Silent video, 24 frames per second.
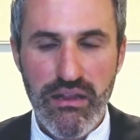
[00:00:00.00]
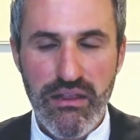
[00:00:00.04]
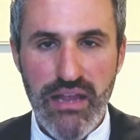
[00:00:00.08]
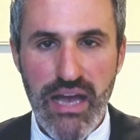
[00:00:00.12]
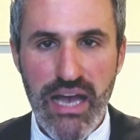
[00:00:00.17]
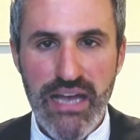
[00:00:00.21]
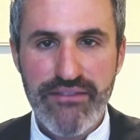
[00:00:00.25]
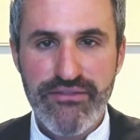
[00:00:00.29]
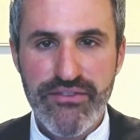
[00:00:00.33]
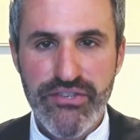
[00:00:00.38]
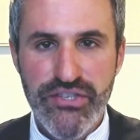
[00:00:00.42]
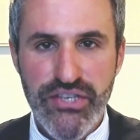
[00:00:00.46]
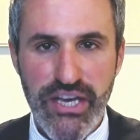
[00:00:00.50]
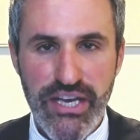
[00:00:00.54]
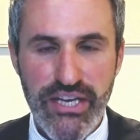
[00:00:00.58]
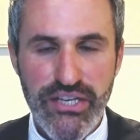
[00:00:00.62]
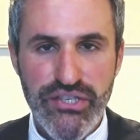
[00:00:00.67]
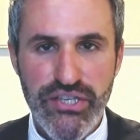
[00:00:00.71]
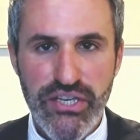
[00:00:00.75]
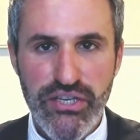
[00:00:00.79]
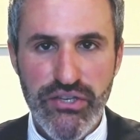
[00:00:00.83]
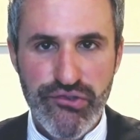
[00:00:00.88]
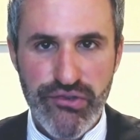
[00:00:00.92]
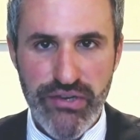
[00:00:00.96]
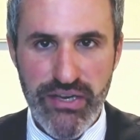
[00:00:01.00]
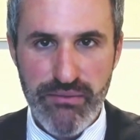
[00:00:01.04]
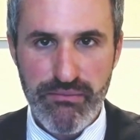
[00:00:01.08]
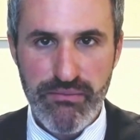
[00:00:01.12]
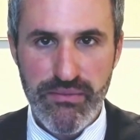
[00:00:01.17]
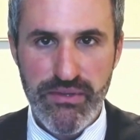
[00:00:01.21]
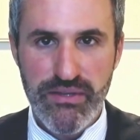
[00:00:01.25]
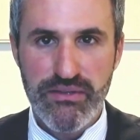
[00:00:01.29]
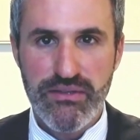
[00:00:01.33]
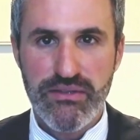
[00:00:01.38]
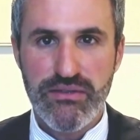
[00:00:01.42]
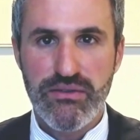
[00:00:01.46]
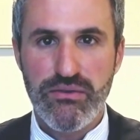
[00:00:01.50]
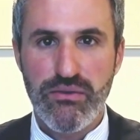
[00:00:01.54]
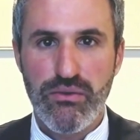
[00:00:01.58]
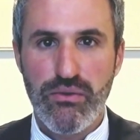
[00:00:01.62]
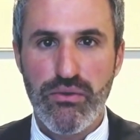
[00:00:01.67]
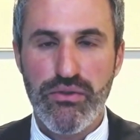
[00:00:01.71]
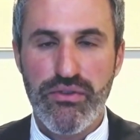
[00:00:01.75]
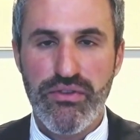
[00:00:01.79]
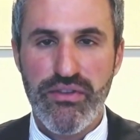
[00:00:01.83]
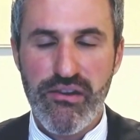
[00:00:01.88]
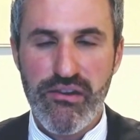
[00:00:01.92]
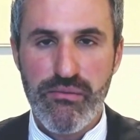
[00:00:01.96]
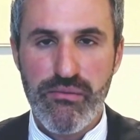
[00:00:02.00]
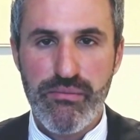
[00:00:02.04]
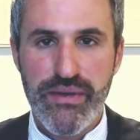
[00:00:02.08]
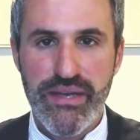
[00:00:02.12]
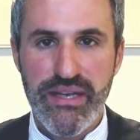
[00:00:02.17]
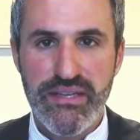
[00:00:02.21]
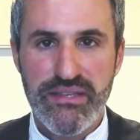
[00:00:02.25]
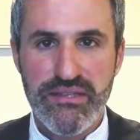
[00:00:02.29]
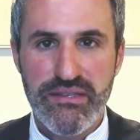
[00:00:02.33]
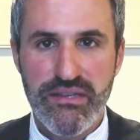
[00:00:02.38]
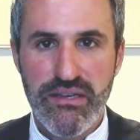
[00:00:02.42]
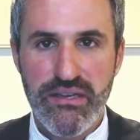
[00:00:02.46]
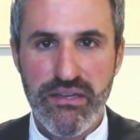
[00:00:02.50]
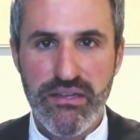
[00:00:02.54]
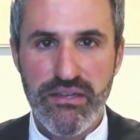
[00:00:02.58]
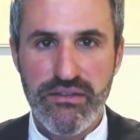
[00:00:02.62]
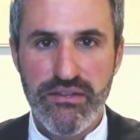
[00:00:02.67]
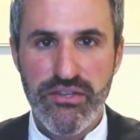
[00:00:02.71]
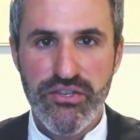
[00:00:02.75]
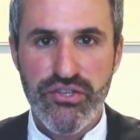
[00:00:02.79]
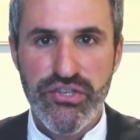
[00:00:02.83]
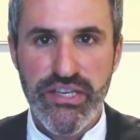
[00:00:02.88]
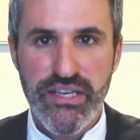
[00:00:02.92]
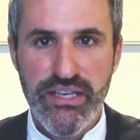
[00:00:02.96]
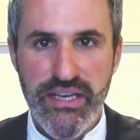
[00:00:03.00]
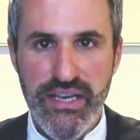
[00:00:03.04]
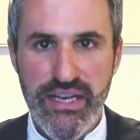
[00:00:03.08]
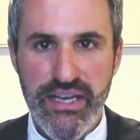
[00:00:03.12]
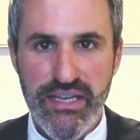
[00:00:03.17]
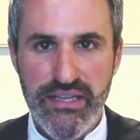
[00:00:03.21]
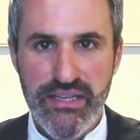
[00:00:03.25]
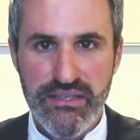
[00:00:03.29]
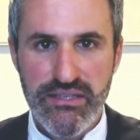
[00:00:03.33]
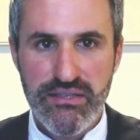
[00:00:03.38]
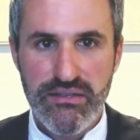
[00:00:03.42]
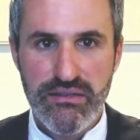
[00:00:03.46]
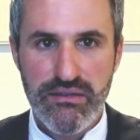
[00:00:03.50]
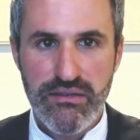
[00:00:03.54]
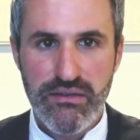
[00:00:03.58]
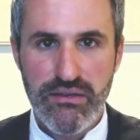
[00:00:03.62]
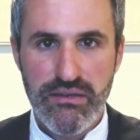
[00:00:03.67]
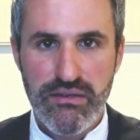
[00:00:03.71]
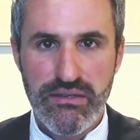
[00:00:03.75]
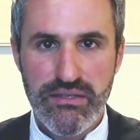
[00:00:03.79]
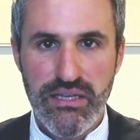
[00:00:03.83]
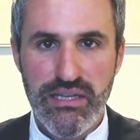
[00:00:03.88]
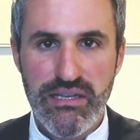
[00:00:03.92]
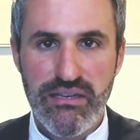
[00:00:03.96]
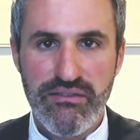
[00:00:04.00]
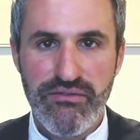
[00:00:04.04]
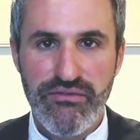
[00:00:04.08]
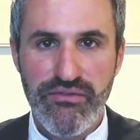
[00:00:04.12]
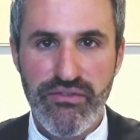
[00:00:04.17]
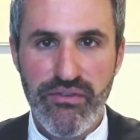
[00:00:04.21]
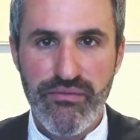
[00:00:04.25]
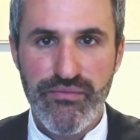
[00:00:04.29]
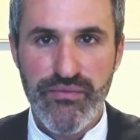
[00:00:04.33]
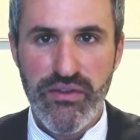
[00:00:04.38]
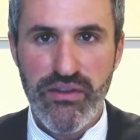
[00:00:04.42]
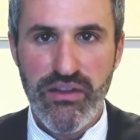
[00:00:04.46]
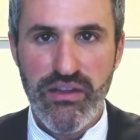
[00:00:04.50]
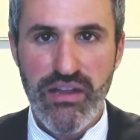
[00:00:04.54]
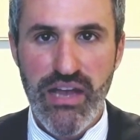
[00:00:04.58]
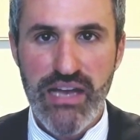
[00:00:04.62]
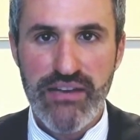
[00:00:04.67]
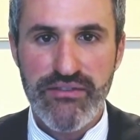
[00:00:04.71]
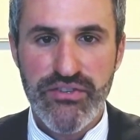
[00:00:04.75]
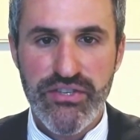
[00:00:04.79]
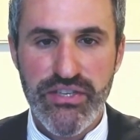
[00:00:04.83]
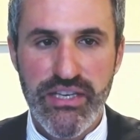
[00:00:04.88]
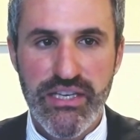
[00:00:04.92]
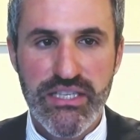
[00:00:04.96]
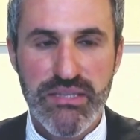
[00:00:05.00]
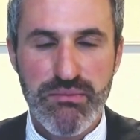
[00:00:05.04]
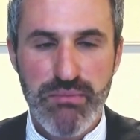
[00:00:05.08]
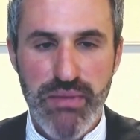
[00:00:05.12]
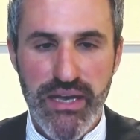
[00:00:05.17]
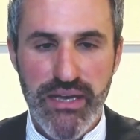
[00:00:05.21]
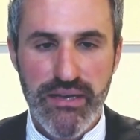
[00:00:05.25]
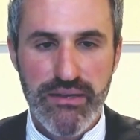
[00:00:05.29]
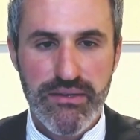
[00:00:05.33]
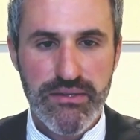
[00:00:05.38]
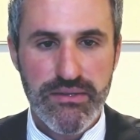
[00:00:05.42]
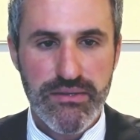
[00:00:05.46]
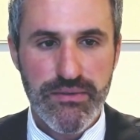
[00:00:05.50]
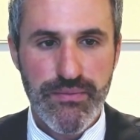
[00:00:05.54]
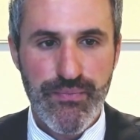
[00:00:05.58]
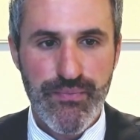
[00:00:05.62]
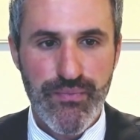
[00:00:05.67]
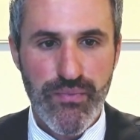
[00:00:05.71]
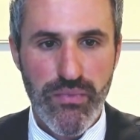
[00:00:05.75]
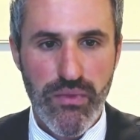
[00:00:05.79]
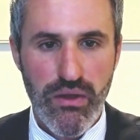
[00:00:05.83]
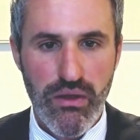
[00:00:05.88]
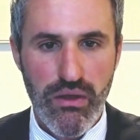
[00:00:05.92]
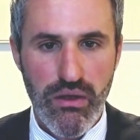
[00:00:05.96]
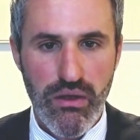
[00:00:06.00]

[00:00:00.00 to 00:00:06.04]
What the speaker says: life-changing treatments or therapies that she needs to live the life she expects.